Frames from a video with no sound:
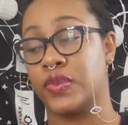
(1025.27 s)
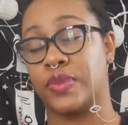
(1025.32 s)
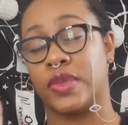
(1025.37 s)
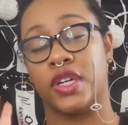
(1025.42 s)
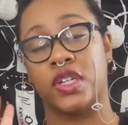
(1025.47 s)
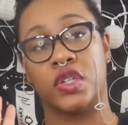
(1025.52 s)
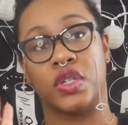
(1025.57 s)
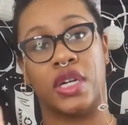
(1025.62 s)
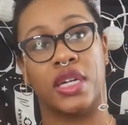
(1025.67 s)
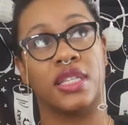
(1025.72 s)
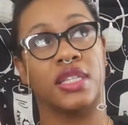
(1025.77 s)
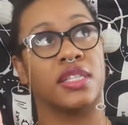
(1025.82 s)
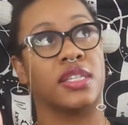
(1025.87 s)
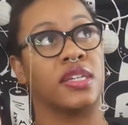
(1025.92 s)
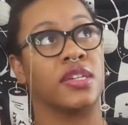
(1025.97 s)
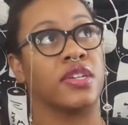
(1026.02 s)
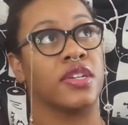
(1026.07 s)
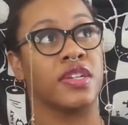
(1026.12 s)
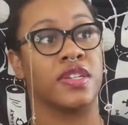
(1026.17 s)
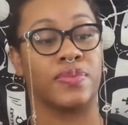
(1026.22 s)
my
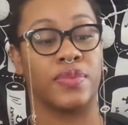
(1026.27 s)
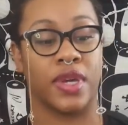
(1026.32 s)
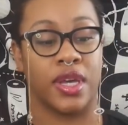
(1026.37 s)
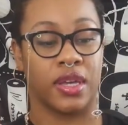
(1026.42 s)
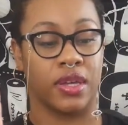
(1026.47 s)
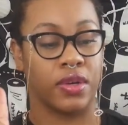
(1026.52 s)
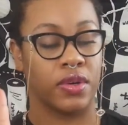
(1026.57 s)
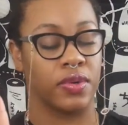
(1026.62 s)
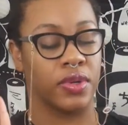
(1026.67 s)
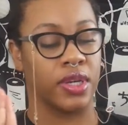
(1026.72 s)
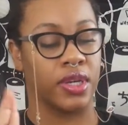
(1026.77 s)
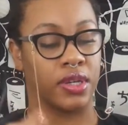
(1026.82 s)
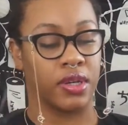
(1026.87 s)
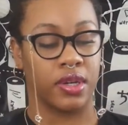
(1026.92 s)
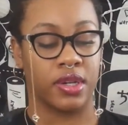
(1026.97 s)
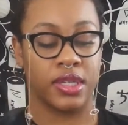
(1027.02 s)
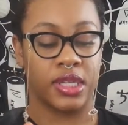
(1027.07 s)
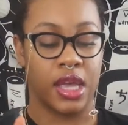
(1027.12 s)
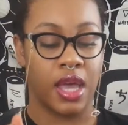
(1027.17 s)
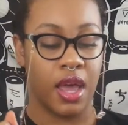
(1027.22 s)
trendsetters, my
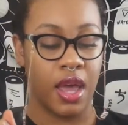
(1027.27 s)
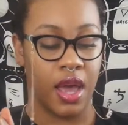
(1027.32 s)
go-getters.